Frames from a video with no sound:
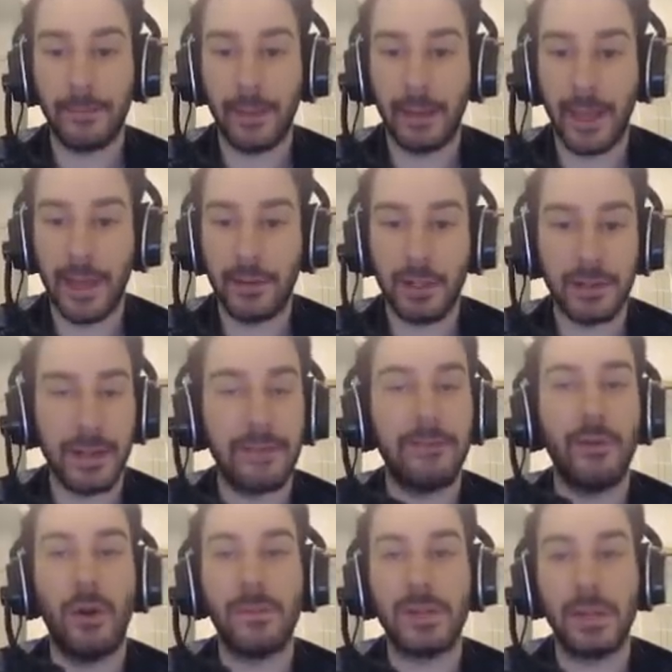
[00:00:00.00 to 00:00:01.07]
Again, just like
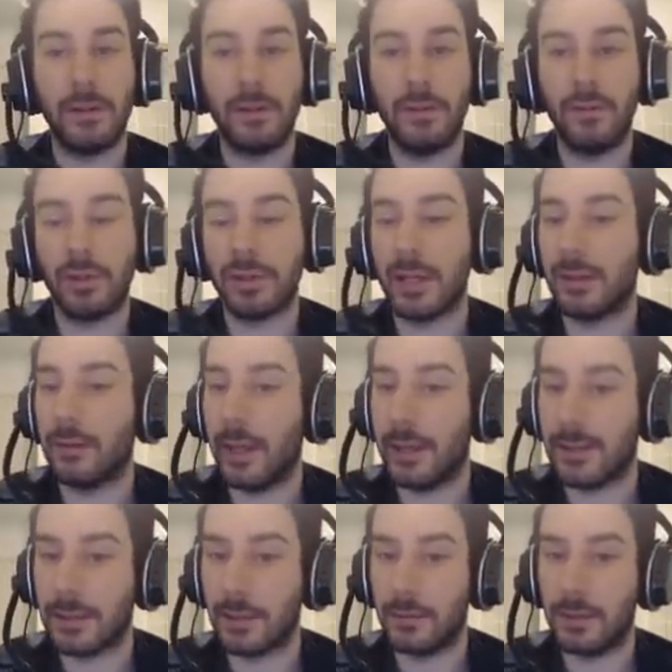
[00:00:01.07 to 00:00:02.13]
Fjorm's skill 2, just like
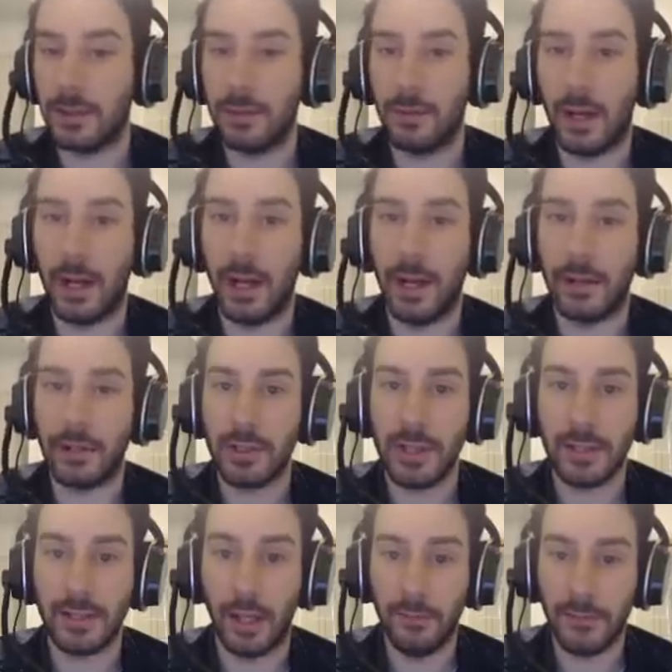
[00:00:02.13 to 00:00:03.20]
Leia's skill 2, just
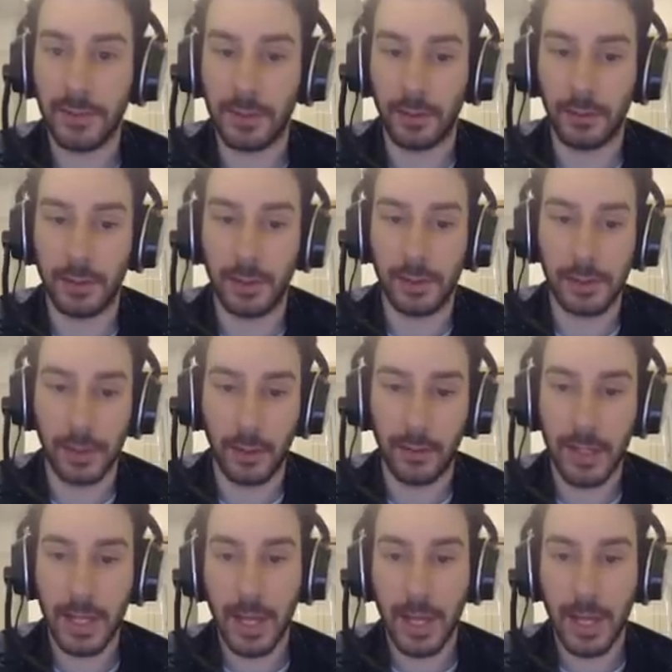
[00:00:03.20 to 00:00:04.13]
like Delphi's skill 2. So